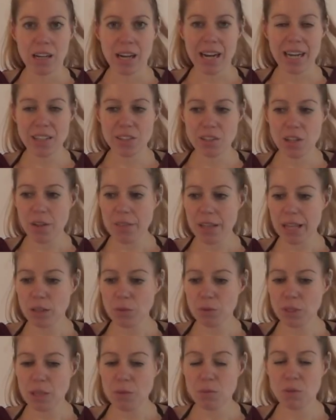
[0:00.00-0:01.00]
I saw that
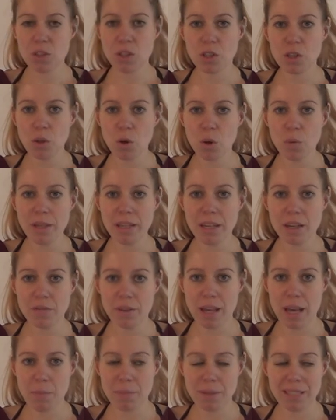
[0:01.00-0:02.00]
Lookie was glowing of
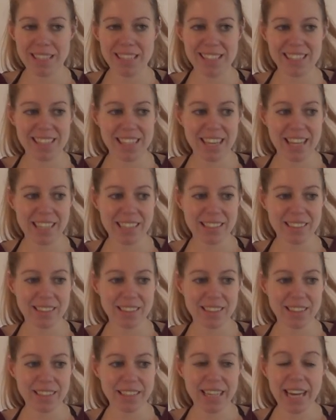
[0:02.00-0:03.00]
happiness, and
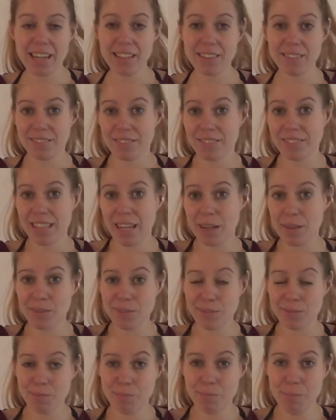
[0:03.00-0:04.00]
yeah,
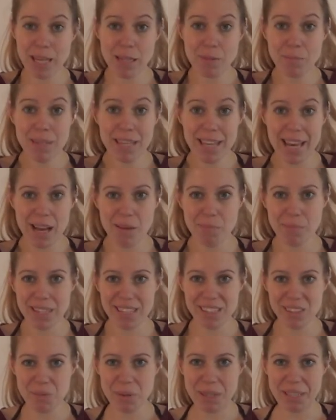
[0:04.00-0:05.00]
that made me happy
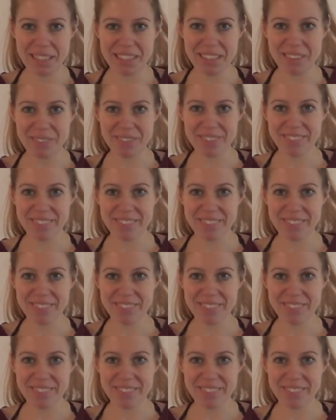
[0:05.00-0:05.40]
as well.